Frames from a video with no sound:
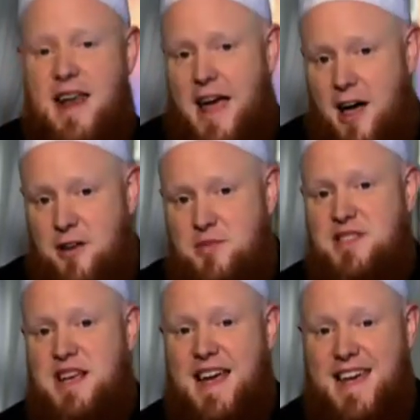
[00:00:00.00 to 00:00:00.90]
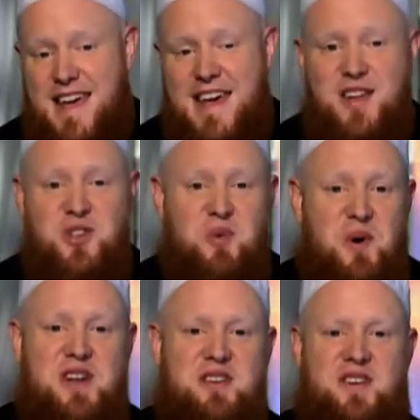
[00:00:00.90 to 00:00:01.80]
helps each
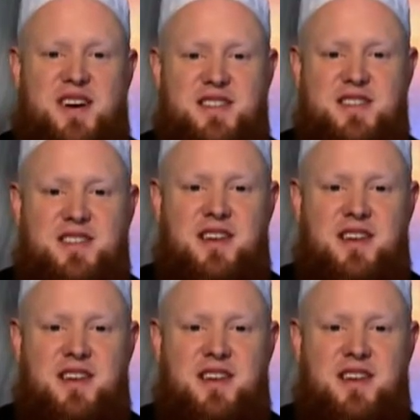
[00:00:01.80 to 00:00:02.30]
one of us